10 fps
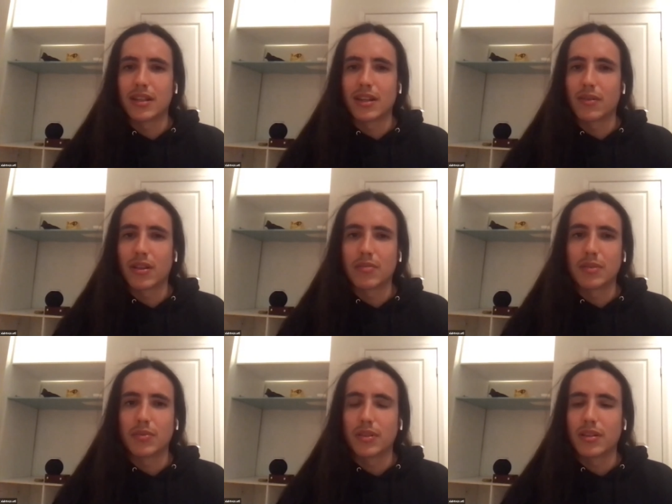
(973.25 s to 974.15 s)
connect with other
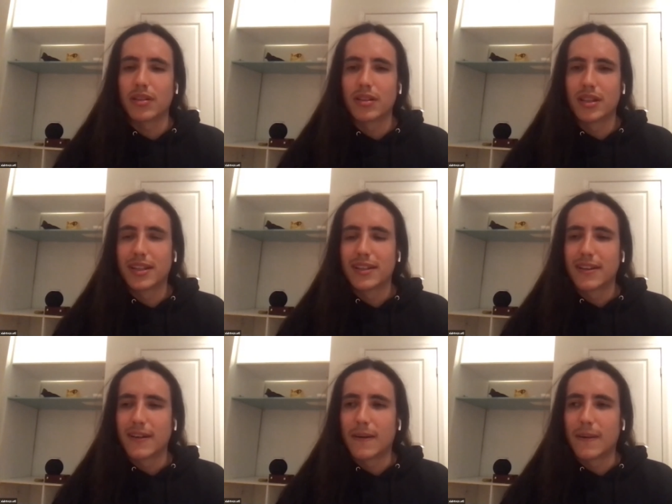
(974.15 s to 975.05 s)
people
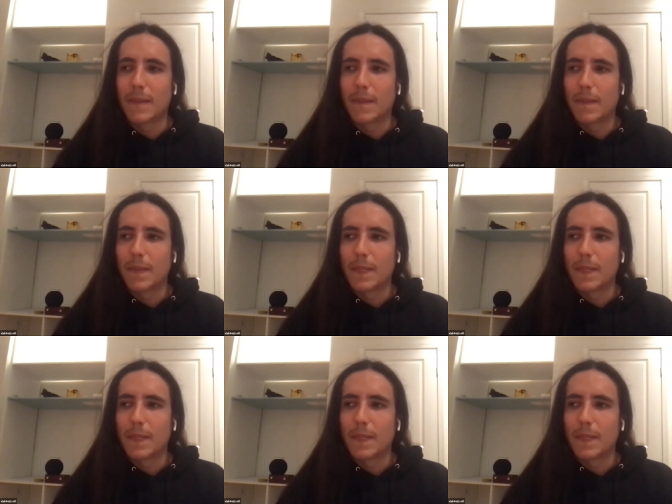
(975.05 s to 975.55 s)
that um,